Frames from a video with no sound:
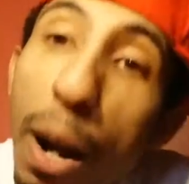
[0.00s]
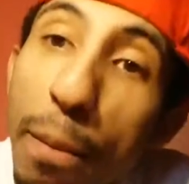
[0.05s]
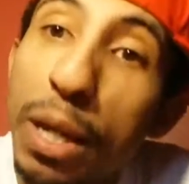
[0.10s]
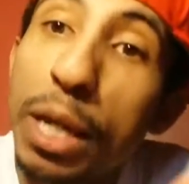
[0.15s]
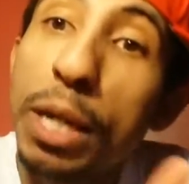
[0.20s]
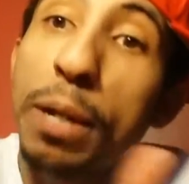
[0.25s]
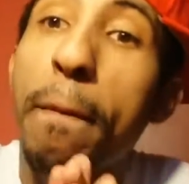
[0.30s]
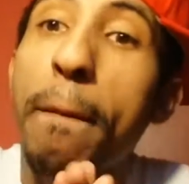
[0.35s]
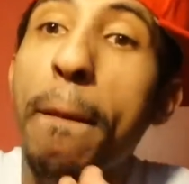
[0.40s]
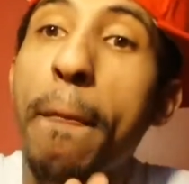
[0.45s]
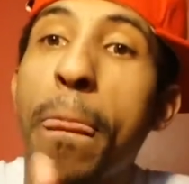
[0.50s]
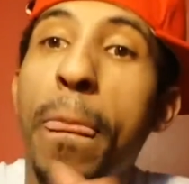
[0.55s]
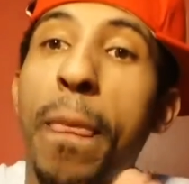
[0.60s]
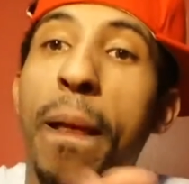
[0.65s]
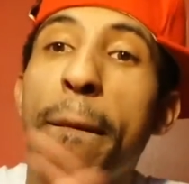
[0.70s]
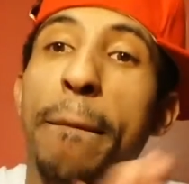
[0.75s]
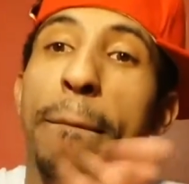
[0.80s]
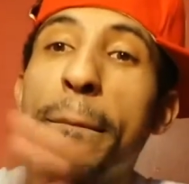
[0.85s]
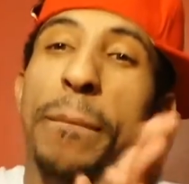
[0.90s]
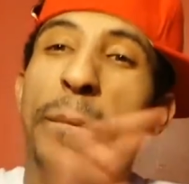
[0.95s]
coming,
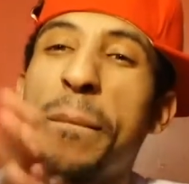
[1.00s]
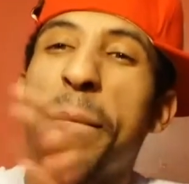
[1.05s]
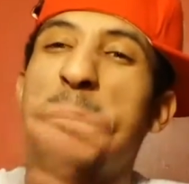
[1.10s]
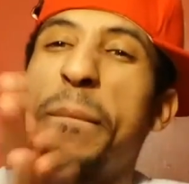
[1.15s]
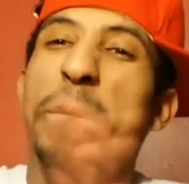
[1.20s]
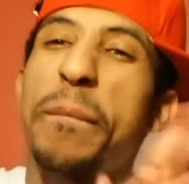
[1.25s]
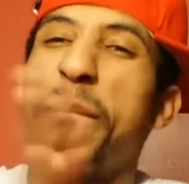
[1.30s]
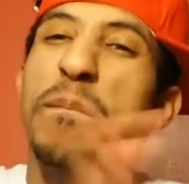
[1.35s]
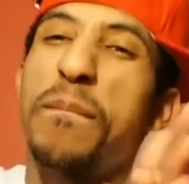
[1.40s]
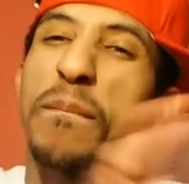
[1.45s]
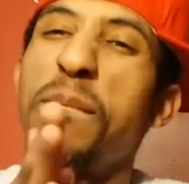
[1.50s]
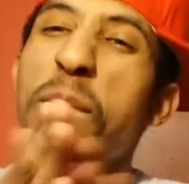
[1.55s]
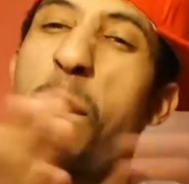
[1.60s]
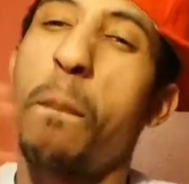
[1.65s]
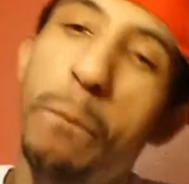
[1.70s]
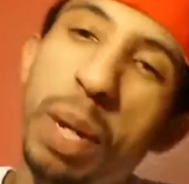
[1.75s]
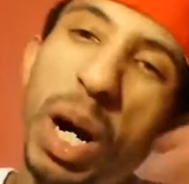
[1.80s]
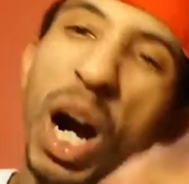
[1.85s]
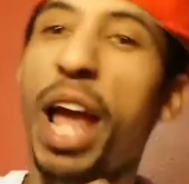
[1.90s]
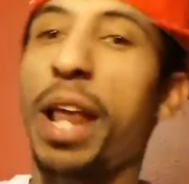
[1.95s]

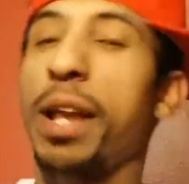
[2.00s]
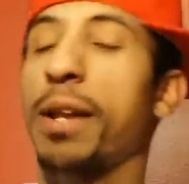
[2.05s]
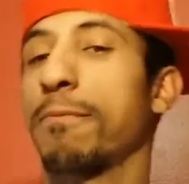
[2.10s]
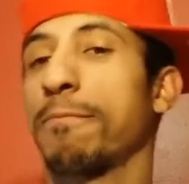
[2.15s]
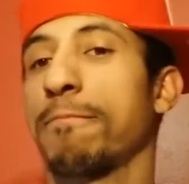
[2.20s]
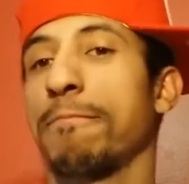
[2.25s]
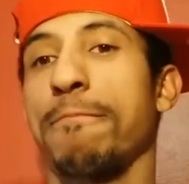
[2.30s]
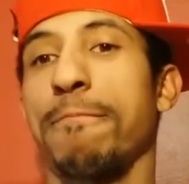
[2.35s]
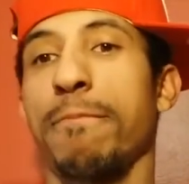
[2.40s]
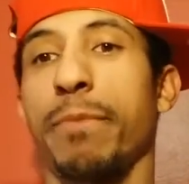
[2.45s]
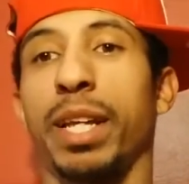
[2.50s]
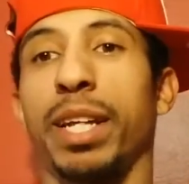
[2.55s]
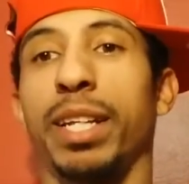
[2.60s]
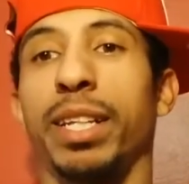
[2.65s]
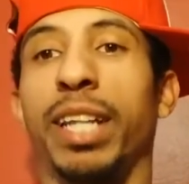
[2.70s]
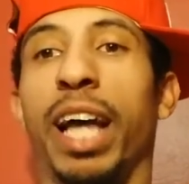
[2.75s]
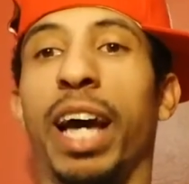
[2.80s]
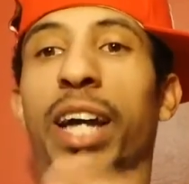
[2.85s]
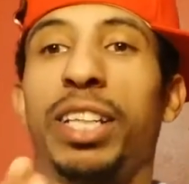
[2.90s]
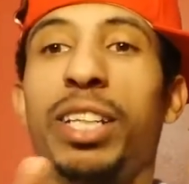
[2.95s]
but
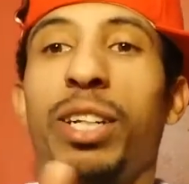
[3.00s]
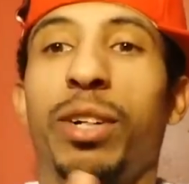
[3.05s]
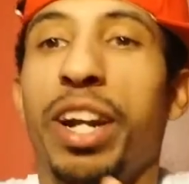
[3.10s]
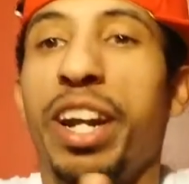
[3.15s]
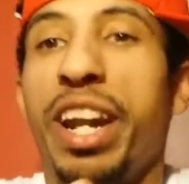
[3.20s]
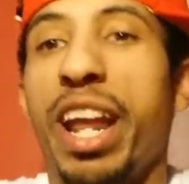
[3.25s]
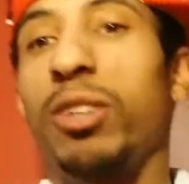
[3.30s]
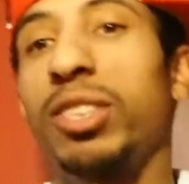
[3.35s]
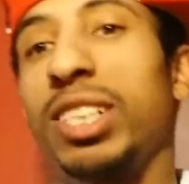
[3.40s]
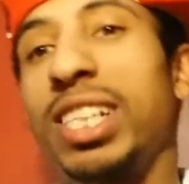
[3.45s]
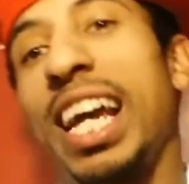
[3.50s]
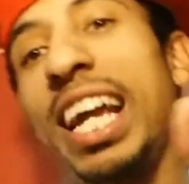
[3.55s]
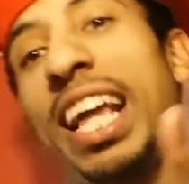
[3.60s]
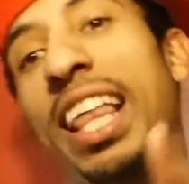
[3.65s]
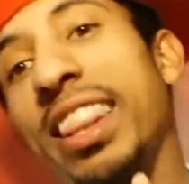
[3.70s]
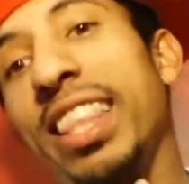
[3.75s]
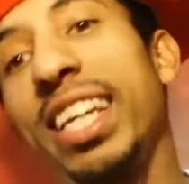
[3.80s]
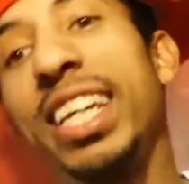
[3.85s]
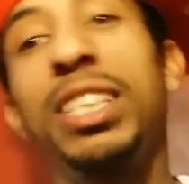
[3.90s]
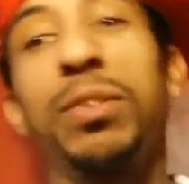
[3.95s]
now that they're announced
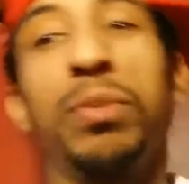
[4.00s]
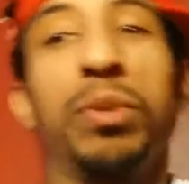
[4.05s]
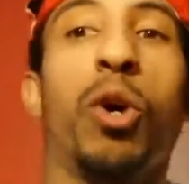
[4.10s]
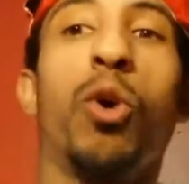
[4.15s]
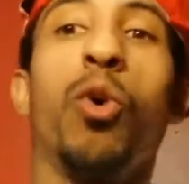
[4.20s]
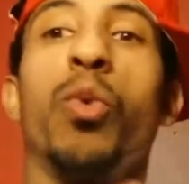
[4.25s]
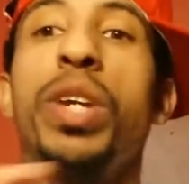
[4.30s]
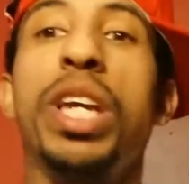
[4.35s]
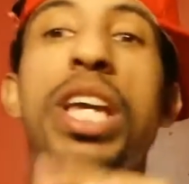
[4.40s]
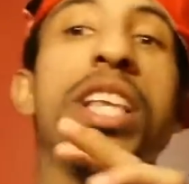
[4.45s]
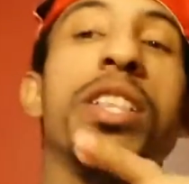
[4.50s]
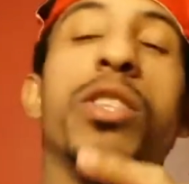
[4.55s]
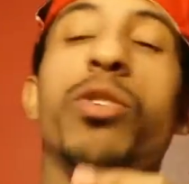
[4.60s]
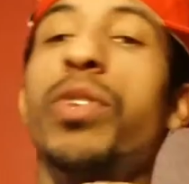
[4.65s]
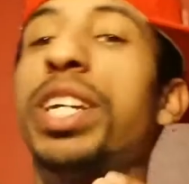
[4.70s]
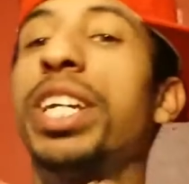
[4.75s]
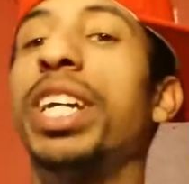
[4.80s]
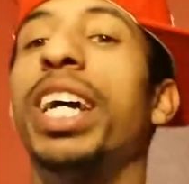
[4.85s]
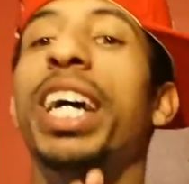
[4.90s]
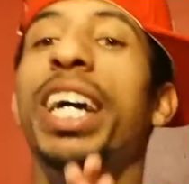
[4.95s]
like this with the whole
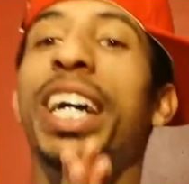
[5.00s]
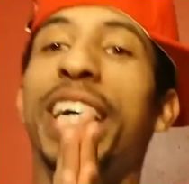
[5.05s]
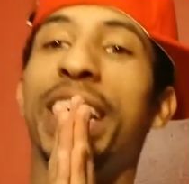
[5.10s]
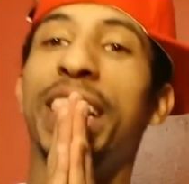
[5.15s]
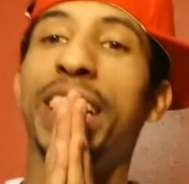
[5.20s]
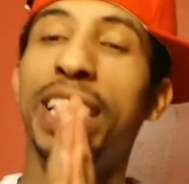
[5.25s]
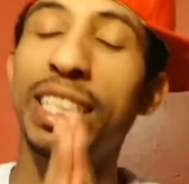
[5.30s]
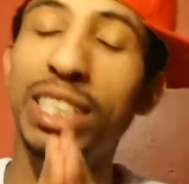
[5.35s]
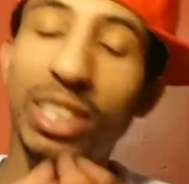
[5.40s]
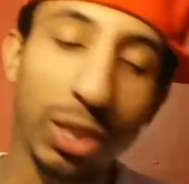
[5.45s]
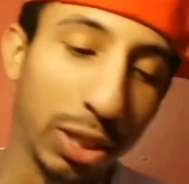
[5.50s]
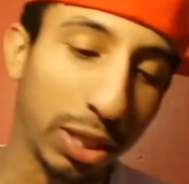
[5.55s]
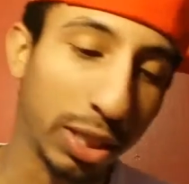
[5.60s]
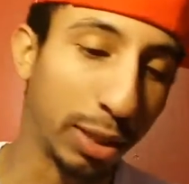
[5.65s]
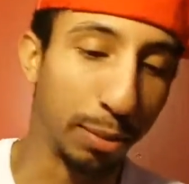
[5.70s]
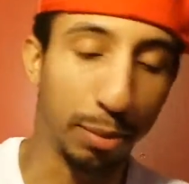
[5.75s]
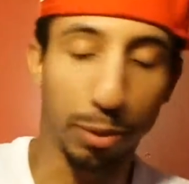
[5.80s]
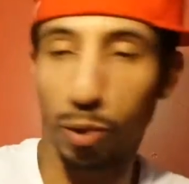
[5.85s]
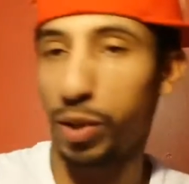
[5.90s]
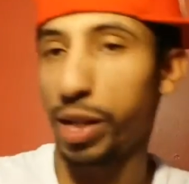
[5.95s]
E3 it's
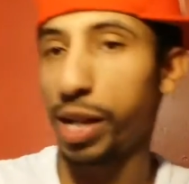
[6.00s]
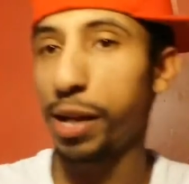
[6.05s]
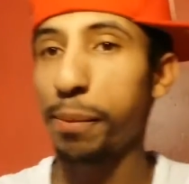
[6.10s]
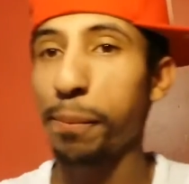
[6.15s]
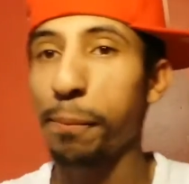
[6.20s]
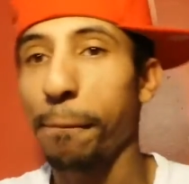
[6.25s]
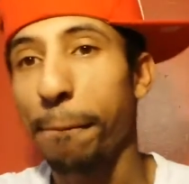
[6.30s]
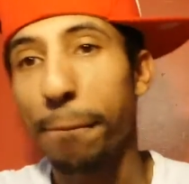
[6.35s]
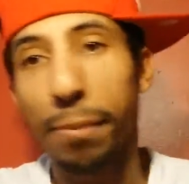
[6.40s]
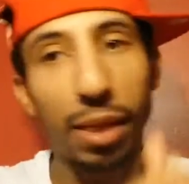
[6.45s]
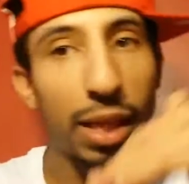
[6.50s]
awesome, okay?